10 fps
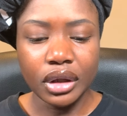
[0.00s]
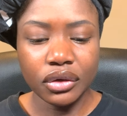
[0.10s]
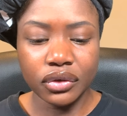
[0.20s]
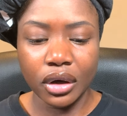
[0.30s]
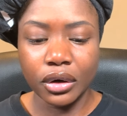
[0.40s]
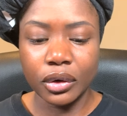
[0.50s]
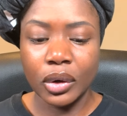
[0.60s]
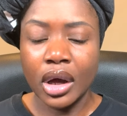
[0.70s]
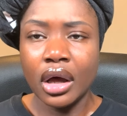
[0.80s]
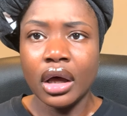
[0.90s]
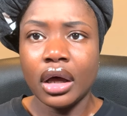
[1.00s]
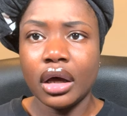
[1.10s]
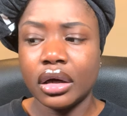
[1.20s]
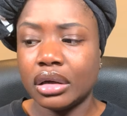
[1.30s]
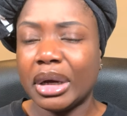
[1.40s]
So
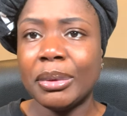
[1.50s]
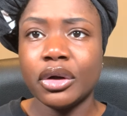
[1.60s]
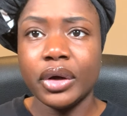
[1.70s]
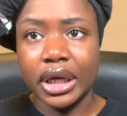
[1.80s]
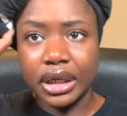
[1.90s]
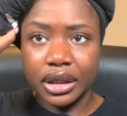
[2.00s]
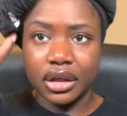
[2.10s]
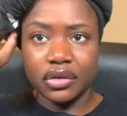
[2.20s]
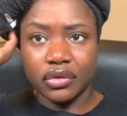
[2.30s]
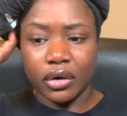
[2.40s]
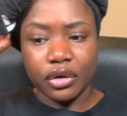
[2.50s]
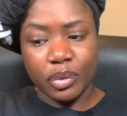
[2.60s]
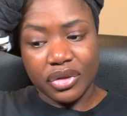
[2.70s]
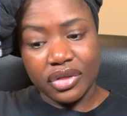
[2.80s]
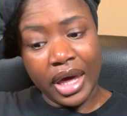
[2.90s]
um, I'm gonna go ahead and get started
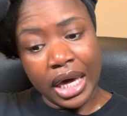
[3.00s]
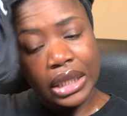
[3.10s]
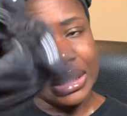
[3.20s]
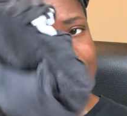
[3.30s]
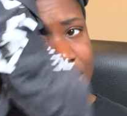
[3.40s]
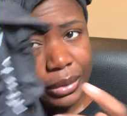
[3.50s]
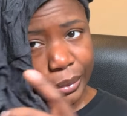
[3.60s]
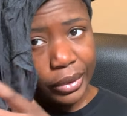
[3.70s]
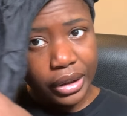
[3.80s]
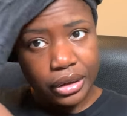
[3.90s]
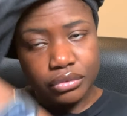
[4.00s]
with that. Let's see what